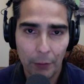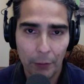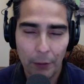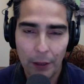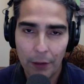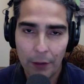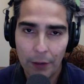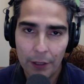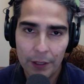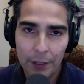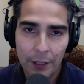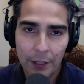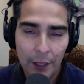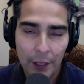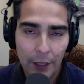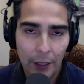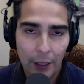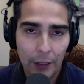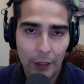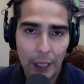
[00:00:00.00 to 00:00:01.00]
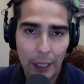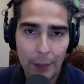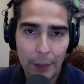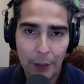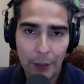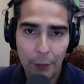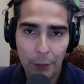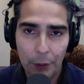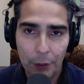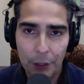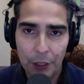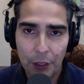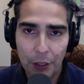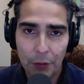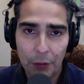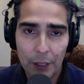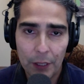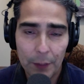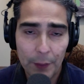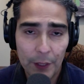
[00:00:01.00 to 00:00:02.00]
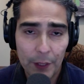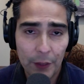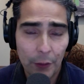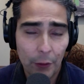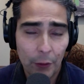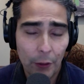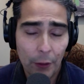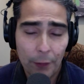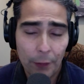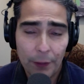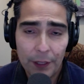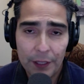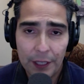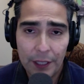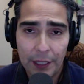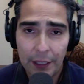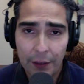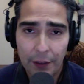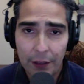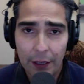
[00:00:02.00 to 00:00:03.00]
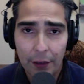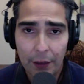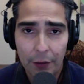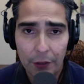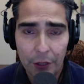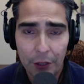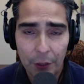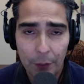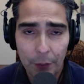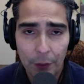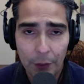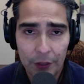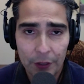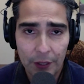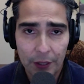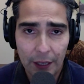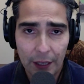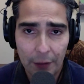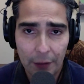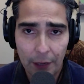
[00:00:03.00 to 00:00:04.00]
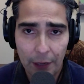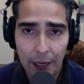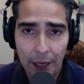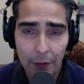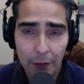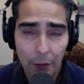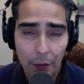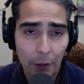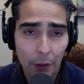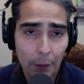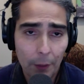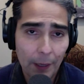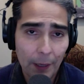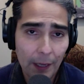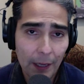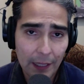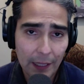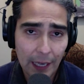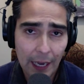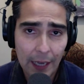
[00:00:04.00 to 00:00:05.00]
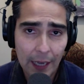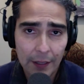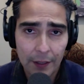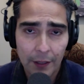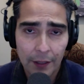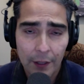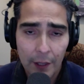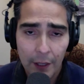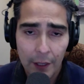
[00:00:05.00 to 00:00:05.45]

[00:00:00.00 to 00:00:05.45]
whether it's Allow Me to Ruin Your Christmas or if it's any of the other two books that I've read or a podcast.